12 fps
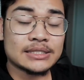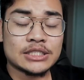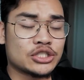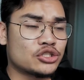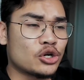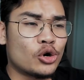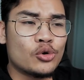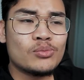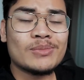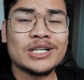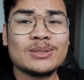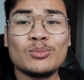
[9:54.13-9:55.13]
So
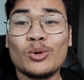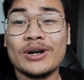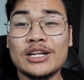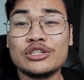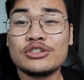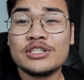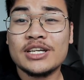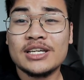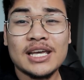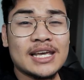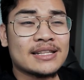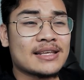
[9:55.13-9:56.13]
much more
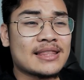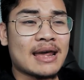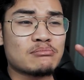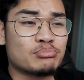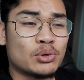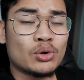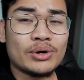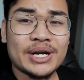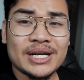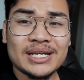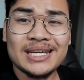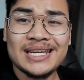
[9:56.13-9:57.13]
interesting than that
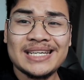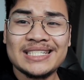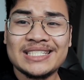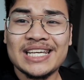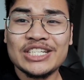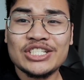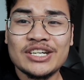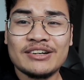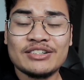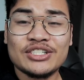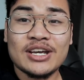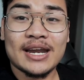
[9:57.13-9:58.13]
boring
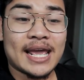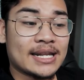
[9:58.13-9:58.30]
stationary shot.